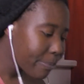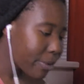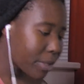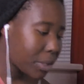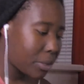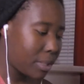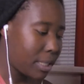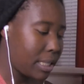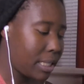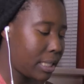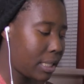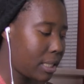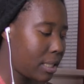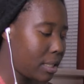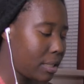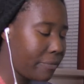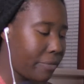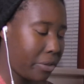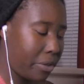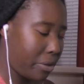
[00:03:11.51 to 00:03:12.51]
so I did
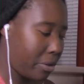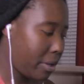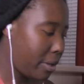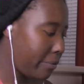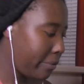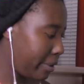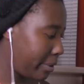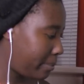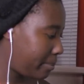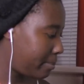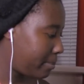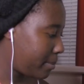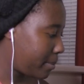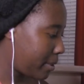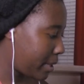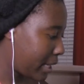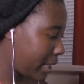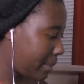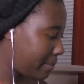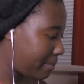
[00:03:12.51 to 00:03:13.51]
a video of it.
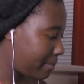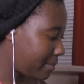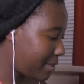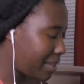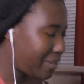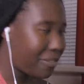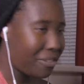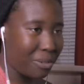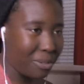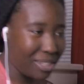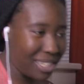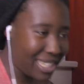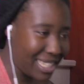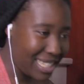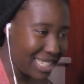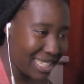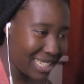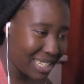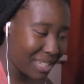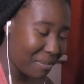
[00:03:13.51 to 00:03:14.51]
Okay, if you're listening
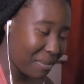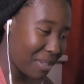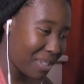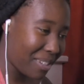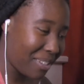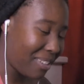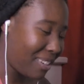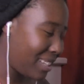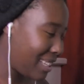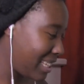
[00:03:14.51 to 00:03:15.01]
to this, I'm sorry.